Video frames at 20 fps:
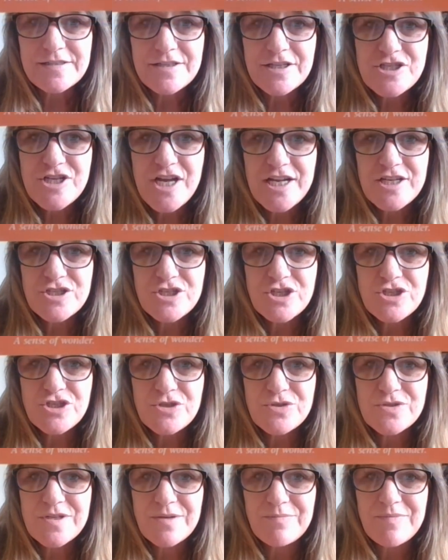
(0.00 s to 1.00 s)
The chance to
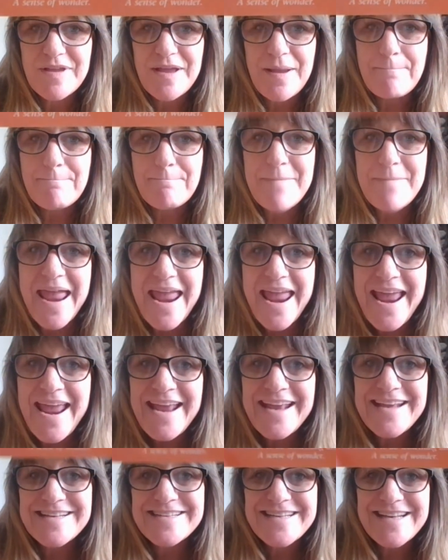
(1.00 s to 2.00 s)
do something
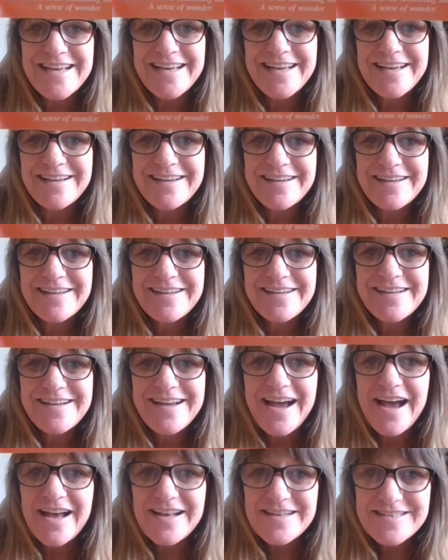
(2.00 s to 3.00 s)
amazing.
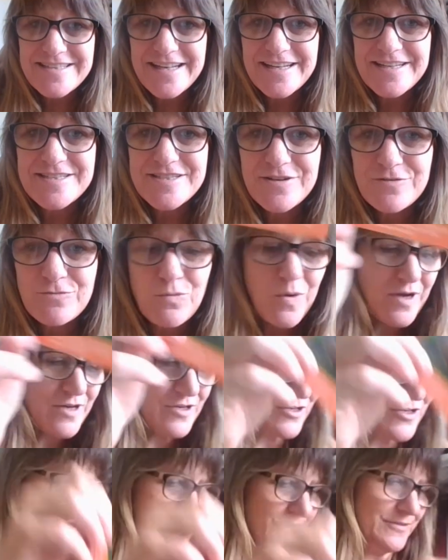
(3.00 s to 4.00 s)
A sense of
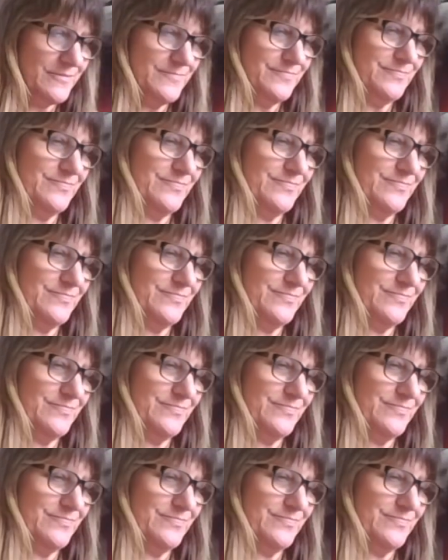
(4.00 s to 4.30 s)
wonder.